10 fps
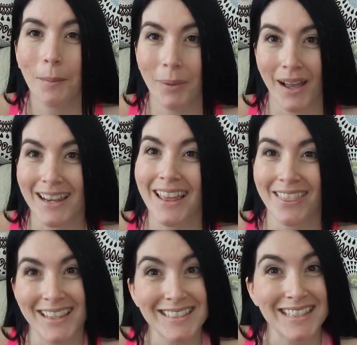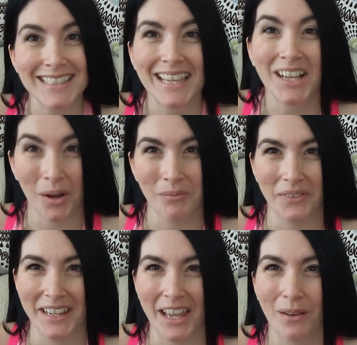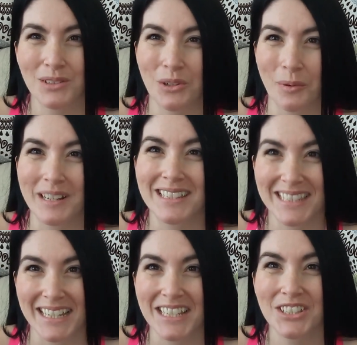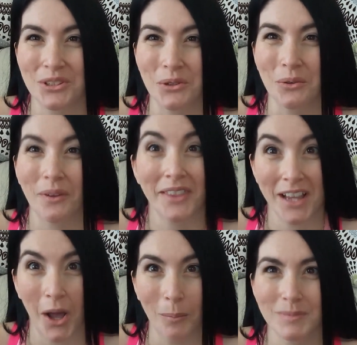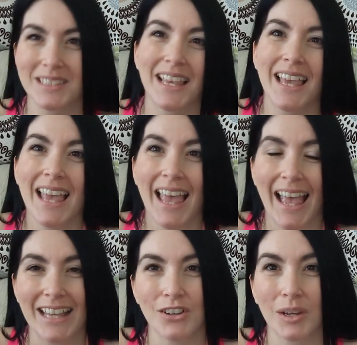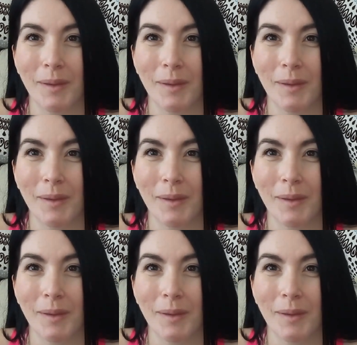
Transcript: But this is a gum video, so we're going to stick to the gums and talk